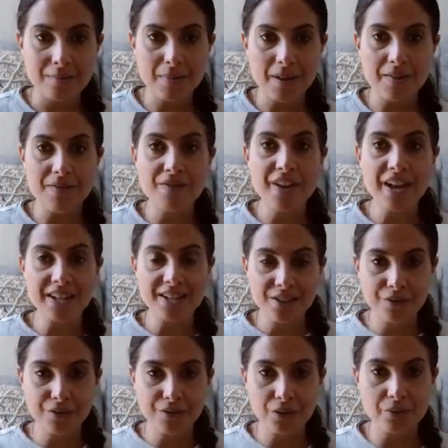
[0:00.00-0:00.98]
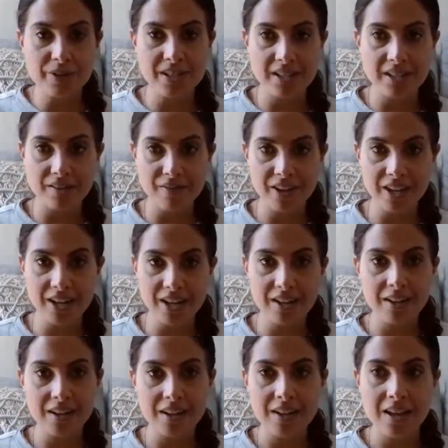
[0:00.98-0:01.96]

my vessel for receiving,